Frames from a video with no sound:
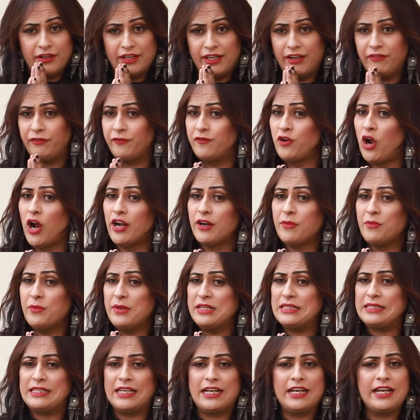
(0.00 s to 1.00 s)
if not a
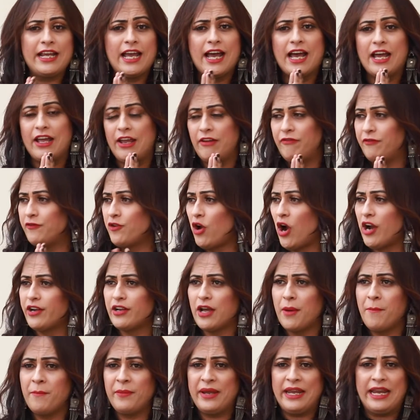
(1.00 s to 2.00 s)
Miss India, if
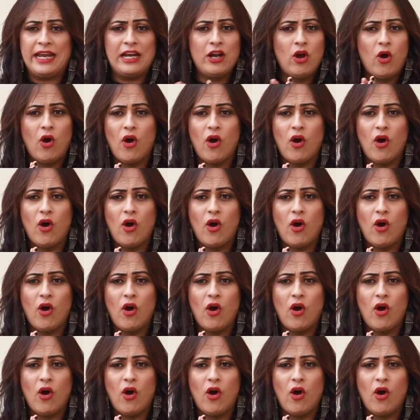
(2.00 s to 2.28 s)
not a male